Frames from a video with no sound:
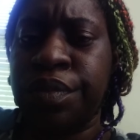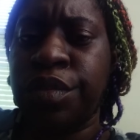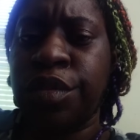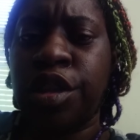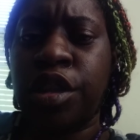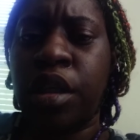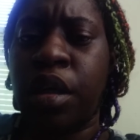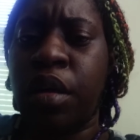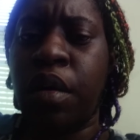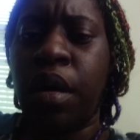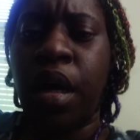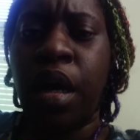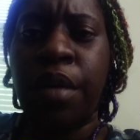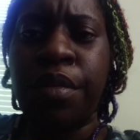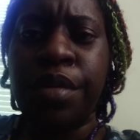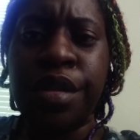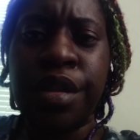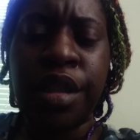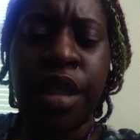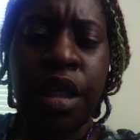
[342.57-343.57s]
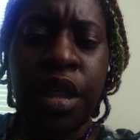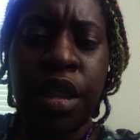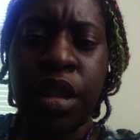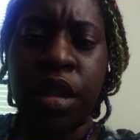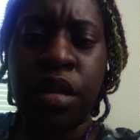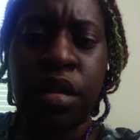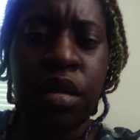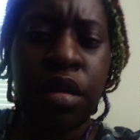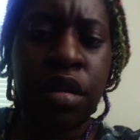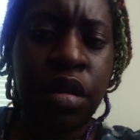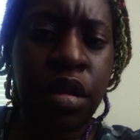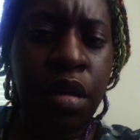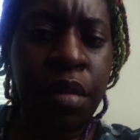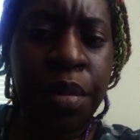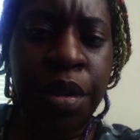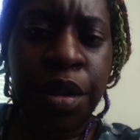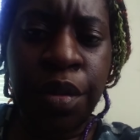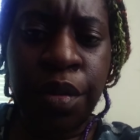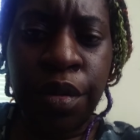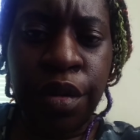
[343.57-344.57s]
So I would say don't
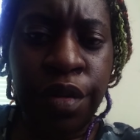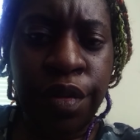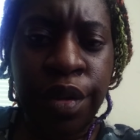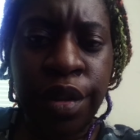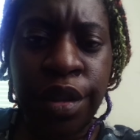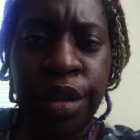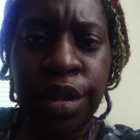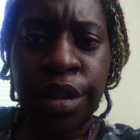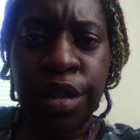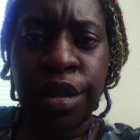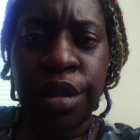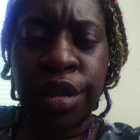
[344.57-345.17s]
be ordering